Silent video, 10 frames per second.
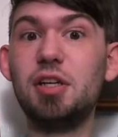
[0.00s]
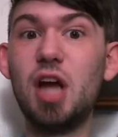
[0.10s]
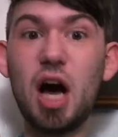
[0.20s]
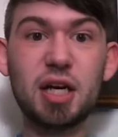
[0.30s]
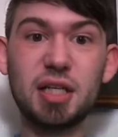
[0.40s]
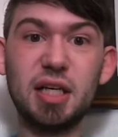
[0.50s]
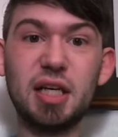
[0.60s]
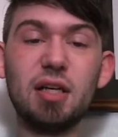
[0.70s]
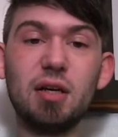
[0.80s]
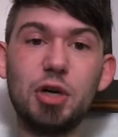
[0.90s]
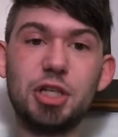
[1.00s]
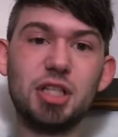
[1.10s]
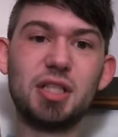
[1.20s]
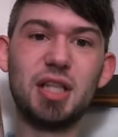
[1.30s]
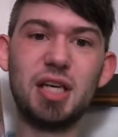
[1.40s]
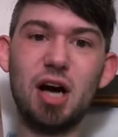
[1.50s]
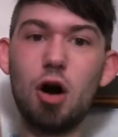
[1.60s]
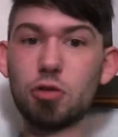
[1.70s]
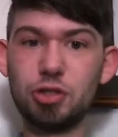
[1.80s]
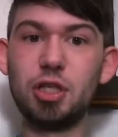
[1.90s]
Noxie, which is the
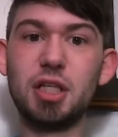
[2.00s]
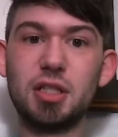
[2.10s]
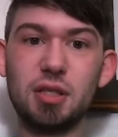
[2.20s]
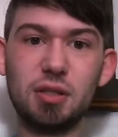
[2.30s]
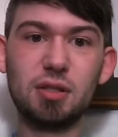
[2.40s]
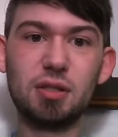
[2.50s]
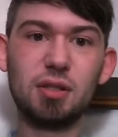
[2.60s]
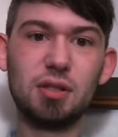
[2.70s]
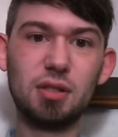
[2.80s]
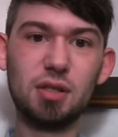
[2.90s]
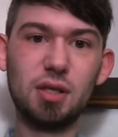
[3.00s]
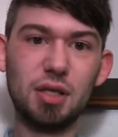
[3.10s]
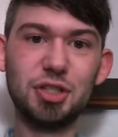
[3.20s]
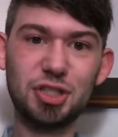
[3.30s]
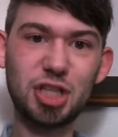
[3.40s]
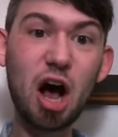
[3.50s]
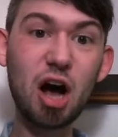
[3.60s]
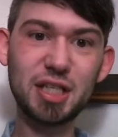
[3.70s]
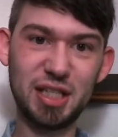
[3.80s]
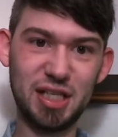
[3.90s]
alternate
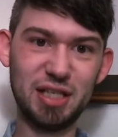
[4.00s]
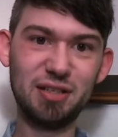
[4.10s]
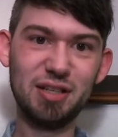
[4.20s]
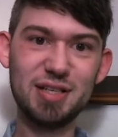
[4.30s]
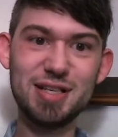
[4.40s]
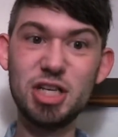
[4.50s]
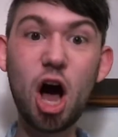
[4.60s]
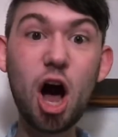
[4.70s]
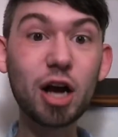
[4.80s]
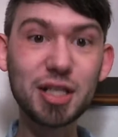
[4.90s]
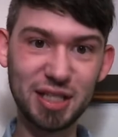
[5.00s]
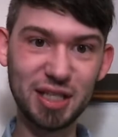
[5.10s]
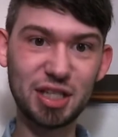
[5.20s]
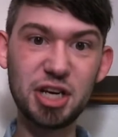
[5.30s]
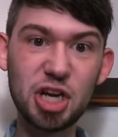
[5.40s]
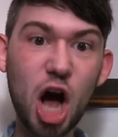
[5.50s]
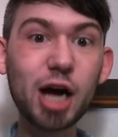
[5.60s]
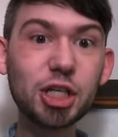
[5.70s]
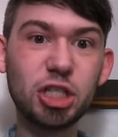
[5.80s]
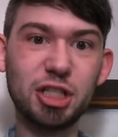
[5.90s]
Toxie, the
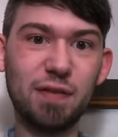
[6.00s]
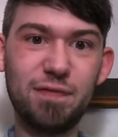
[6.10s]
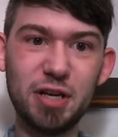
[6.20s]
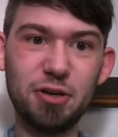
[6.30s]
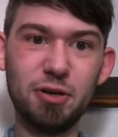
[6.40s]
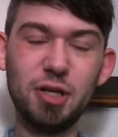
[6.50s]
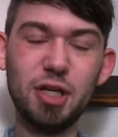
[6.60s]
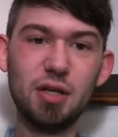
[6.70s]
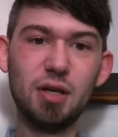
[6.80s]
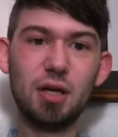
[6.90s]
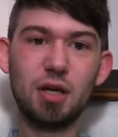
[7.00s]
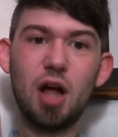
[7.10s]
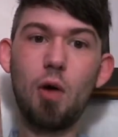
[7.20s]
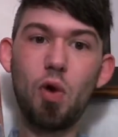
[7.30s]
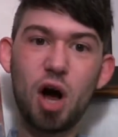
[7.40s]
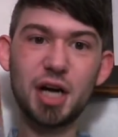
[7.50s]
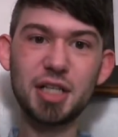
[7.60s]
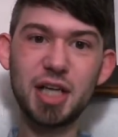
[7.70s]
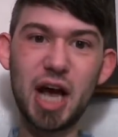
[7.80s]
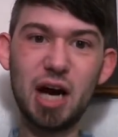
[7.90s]
noxious offender,
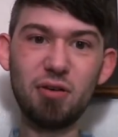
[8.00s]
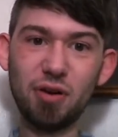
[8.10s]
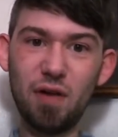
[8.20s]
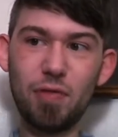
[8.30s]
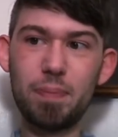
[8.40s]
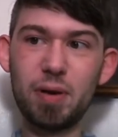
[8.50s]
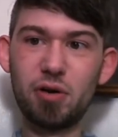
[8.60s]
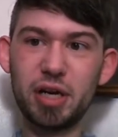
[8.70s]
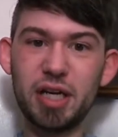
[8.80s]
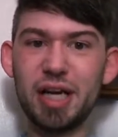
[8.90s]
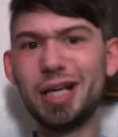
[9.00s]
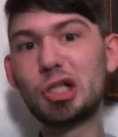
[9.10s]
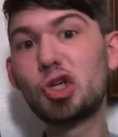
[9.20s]
walks out of the building in